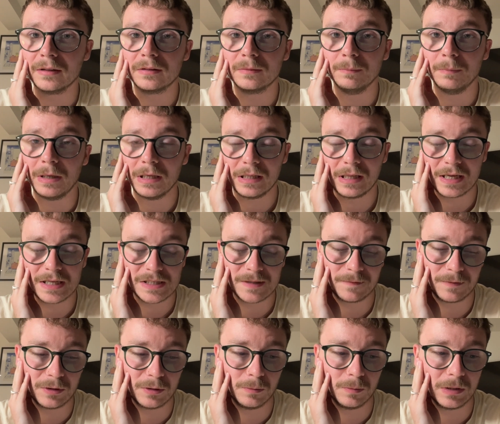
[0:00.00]
My last
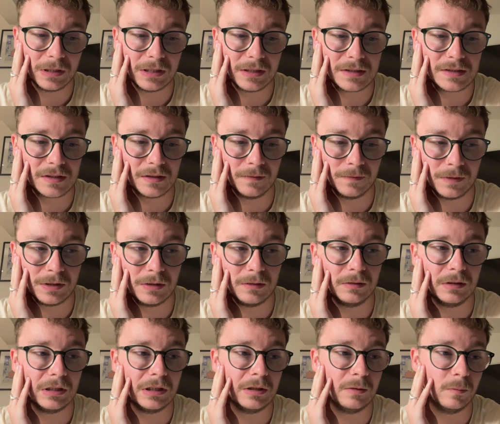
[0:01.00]
few weeks of
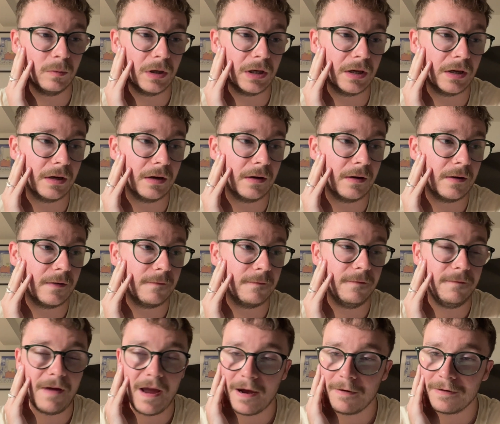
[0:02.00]
uni were
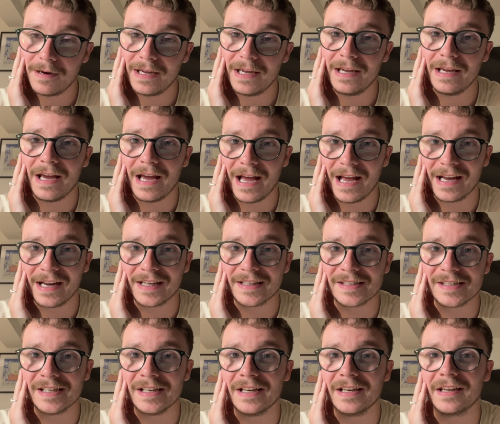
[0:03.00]
very
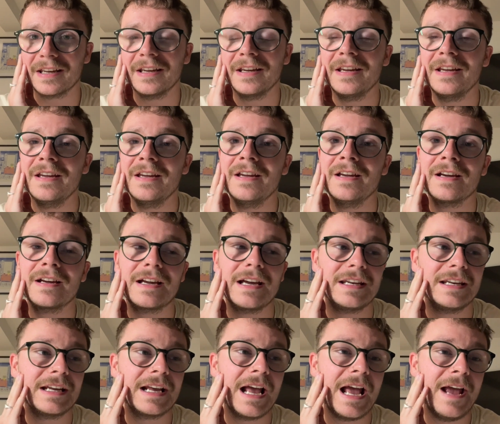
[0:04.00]
hectic,
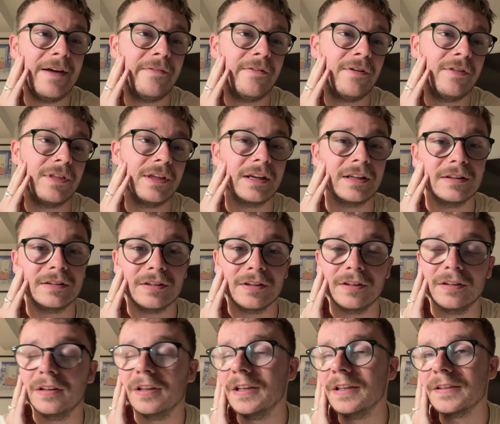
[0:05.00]
getting everything
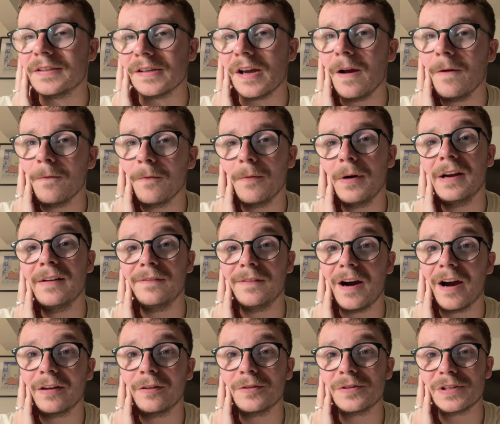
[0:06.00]
done in time for my
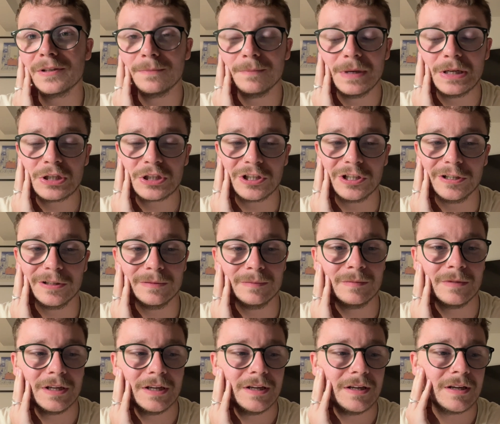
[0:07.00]
final submission,
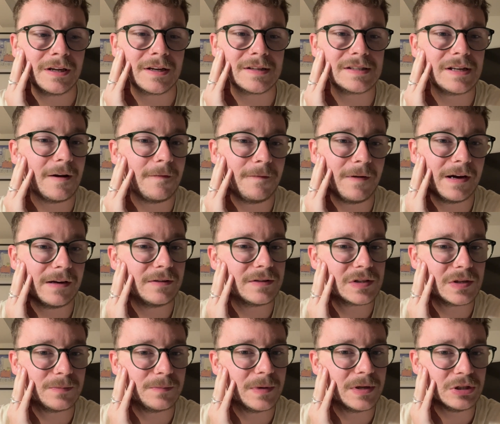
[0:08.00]
because that final
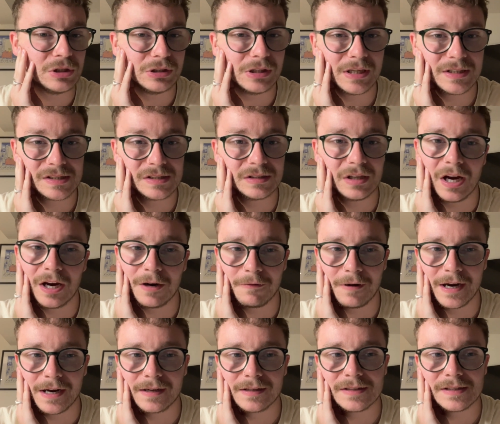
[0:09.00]
submission has a
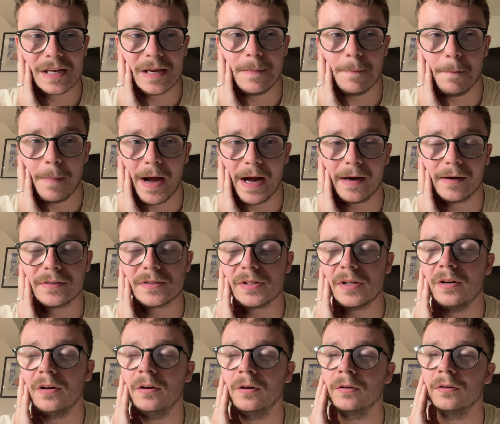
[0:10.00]
direct impact
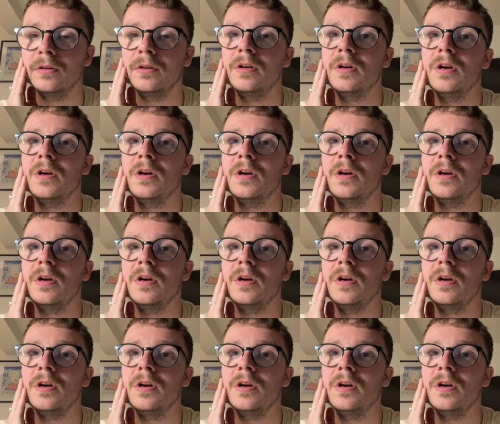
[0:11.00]
on